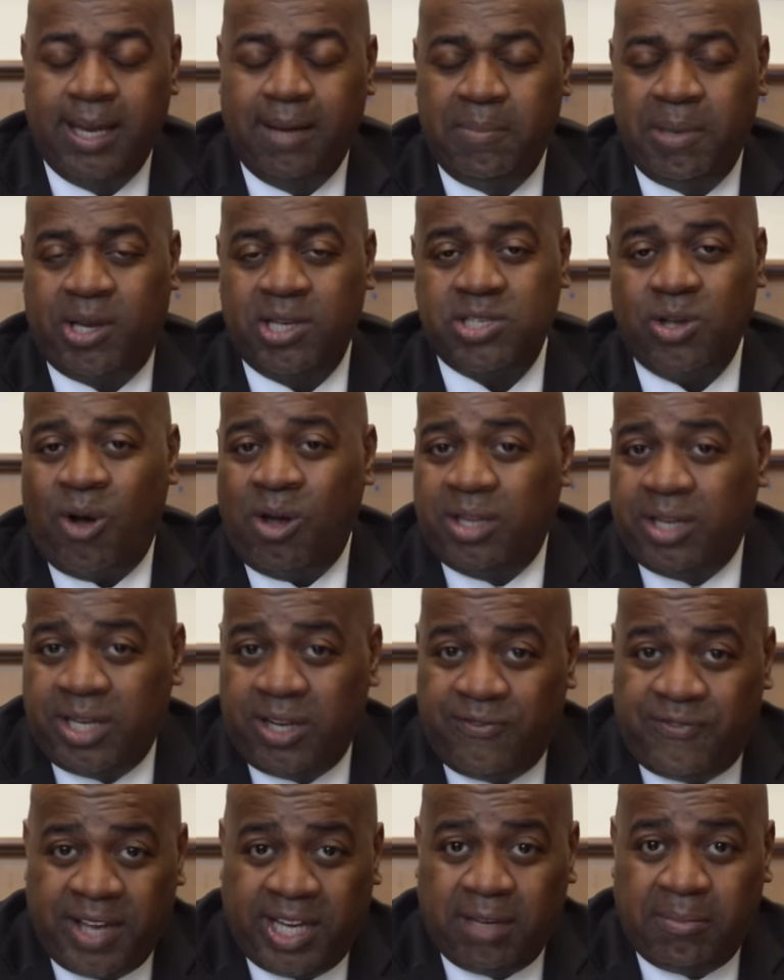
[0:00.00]
Because of all of
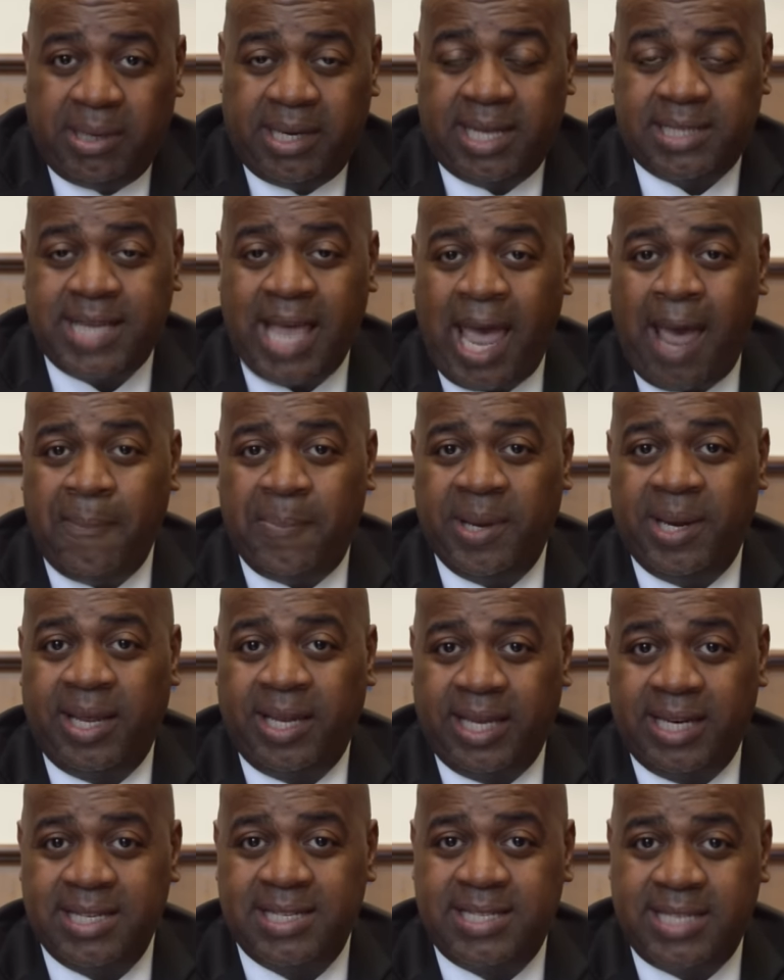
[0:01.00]
the development that's
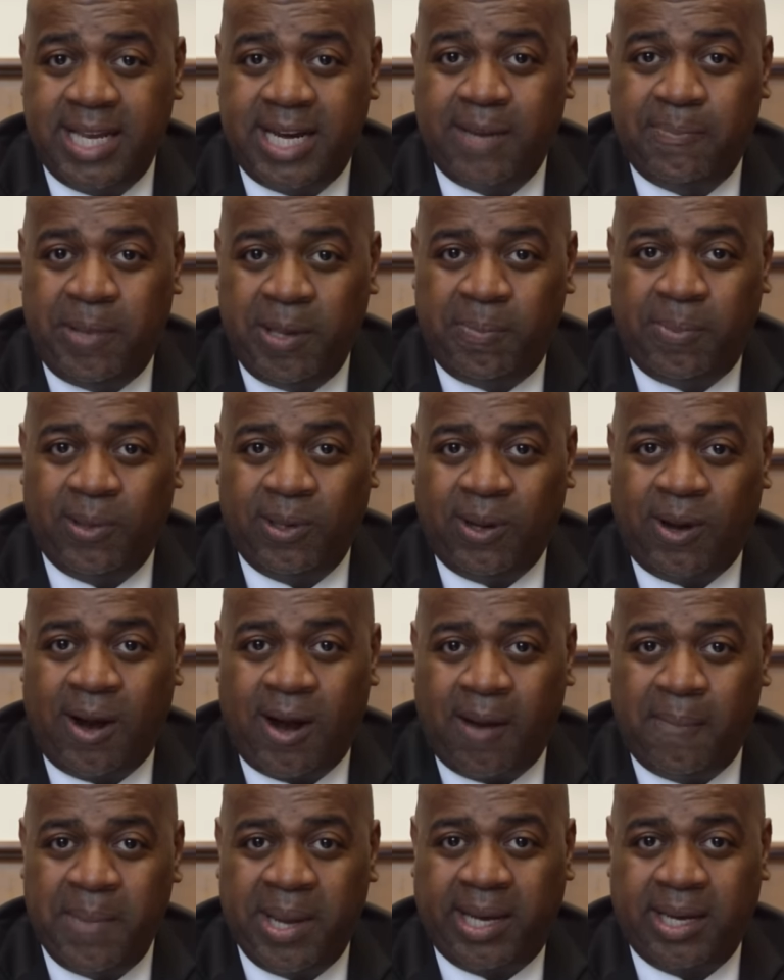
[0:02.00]
happening in the city, people
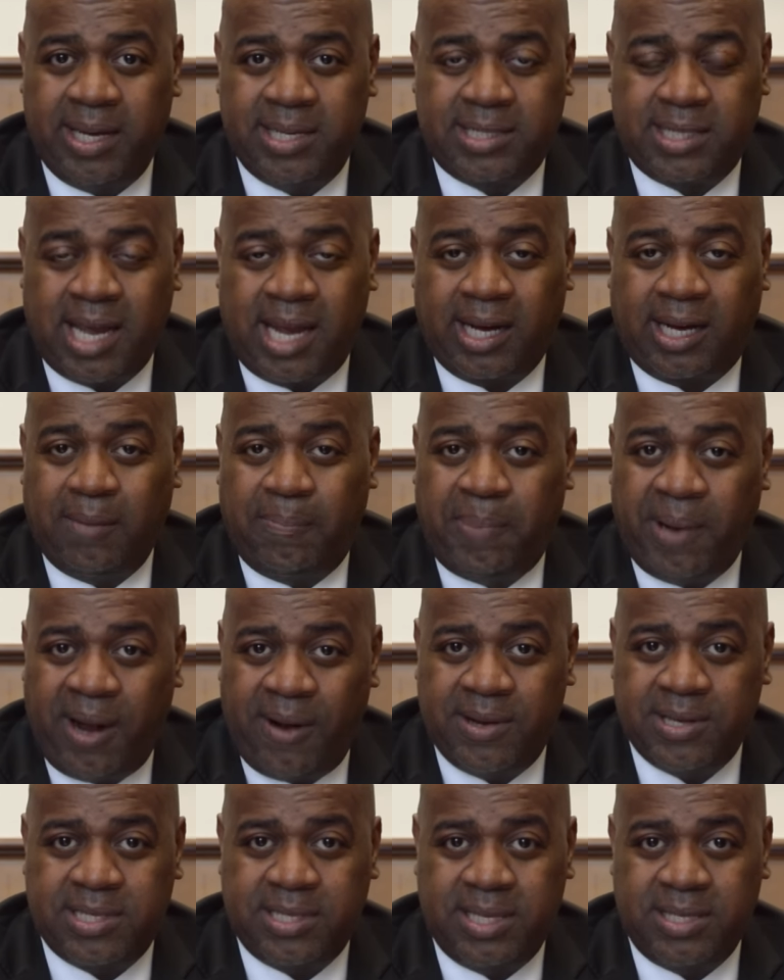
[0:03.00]
are making this kind of
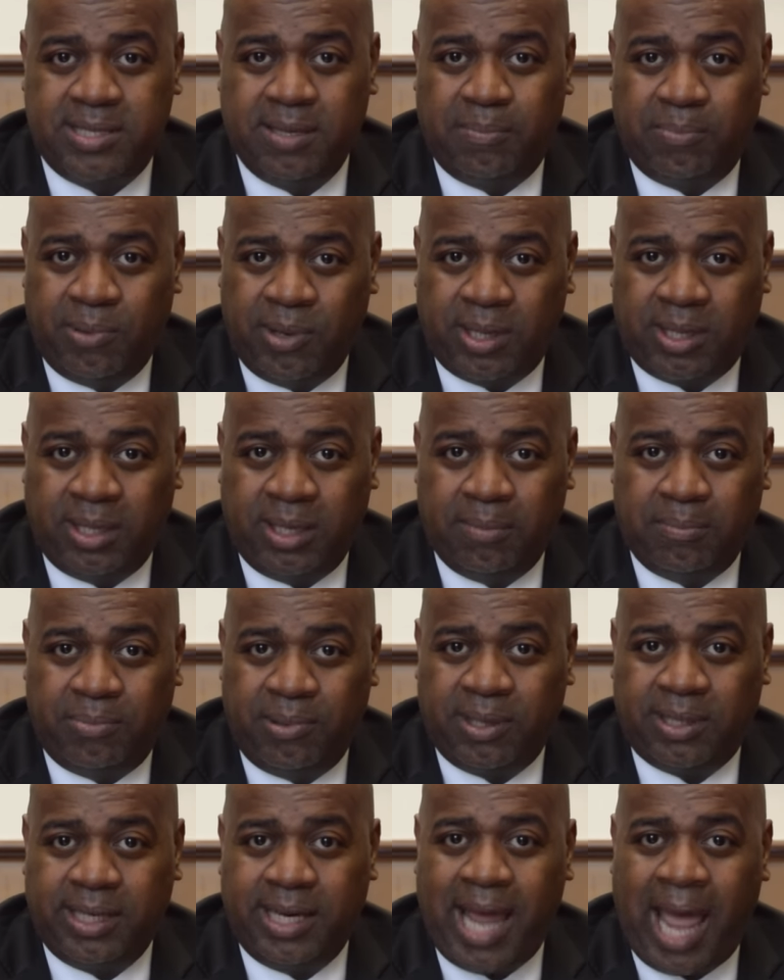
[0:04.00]
comparison to Brooklyn.
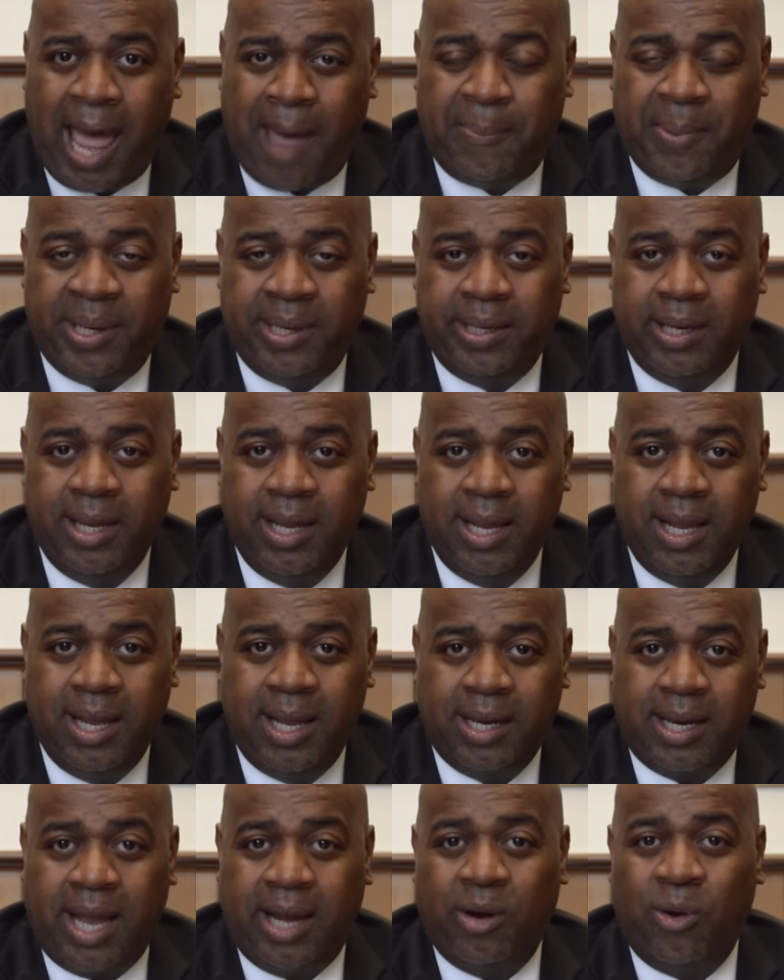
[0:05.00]
Brooklyn happened
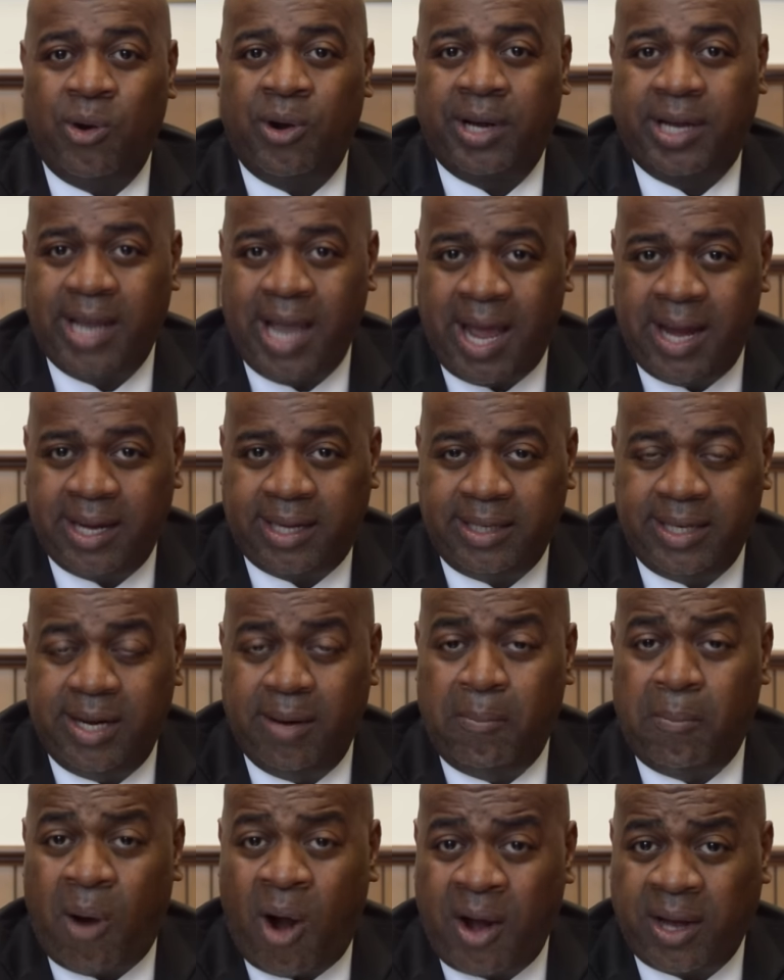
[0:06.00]
kind of organically.
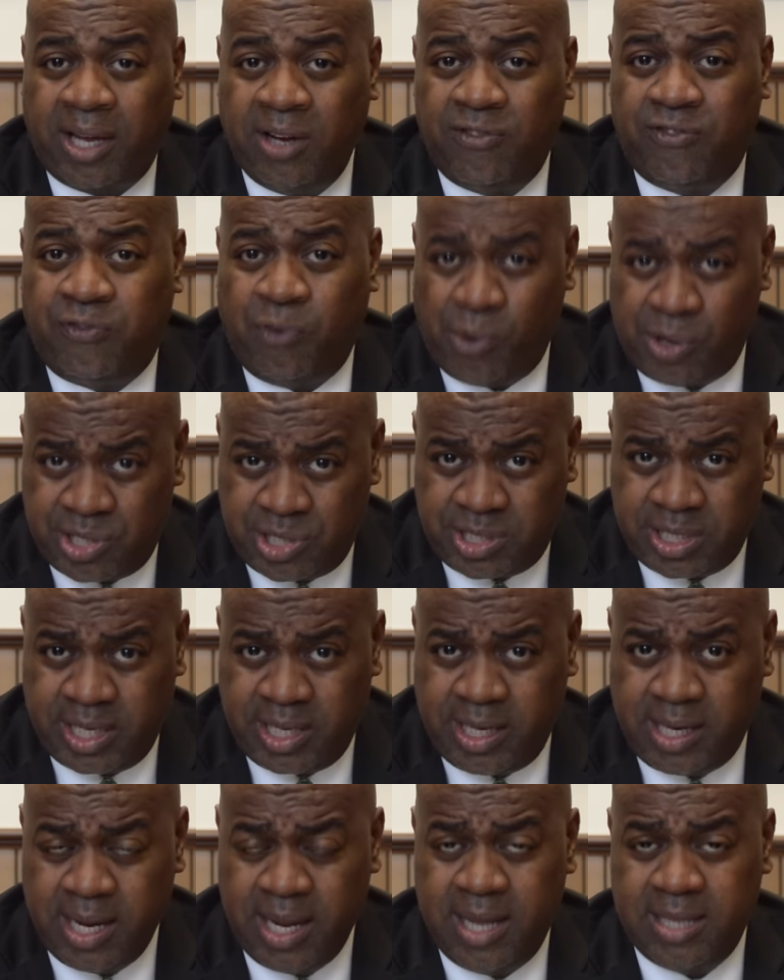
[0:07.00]
The market forced
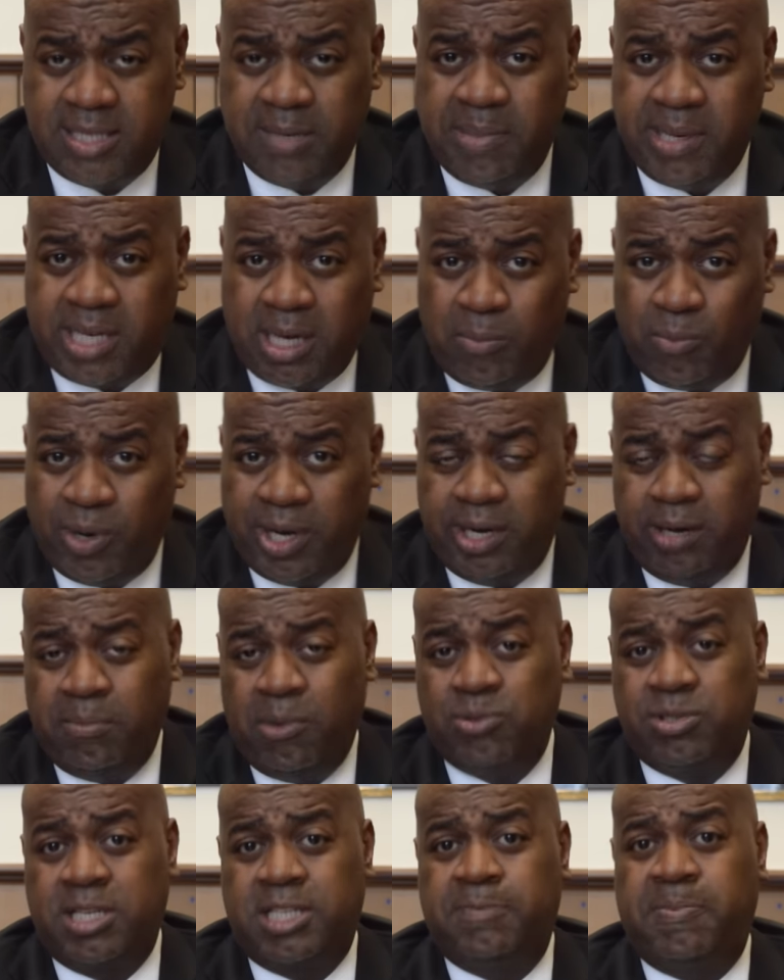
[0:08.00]
it to become one of the
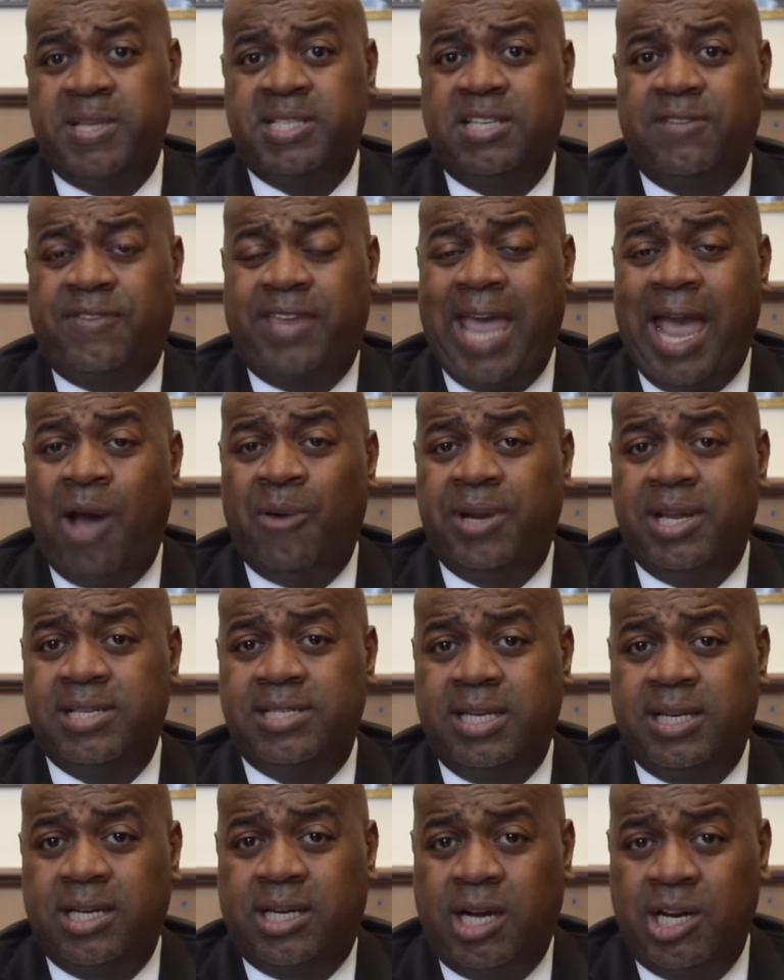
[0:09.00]
most expensive
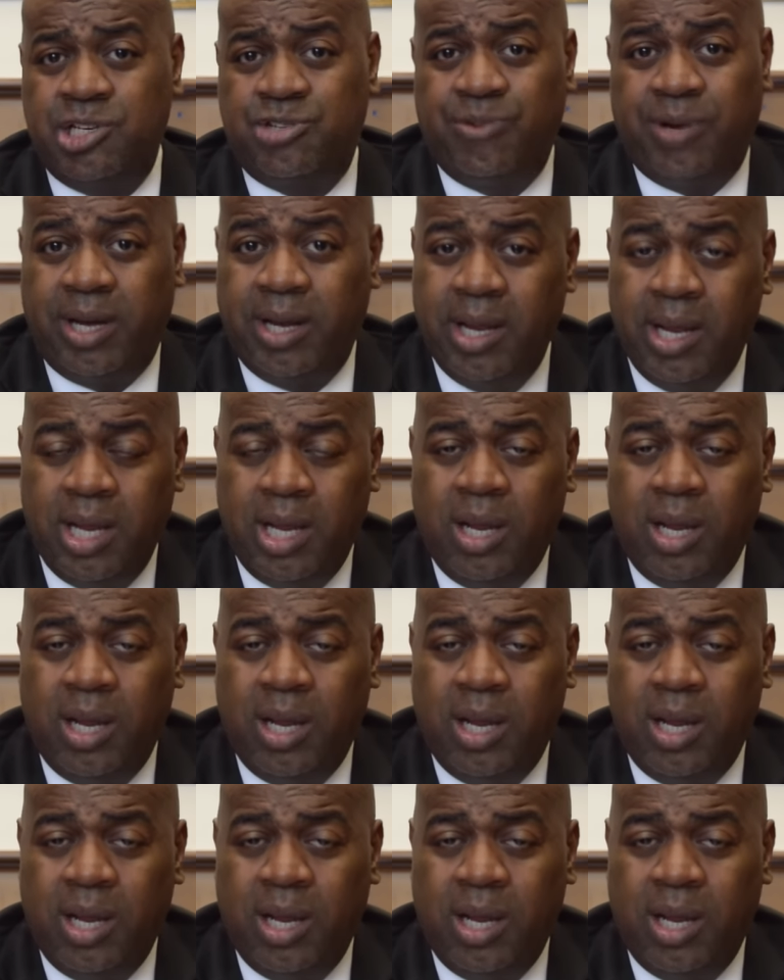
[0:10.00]
counties in the country.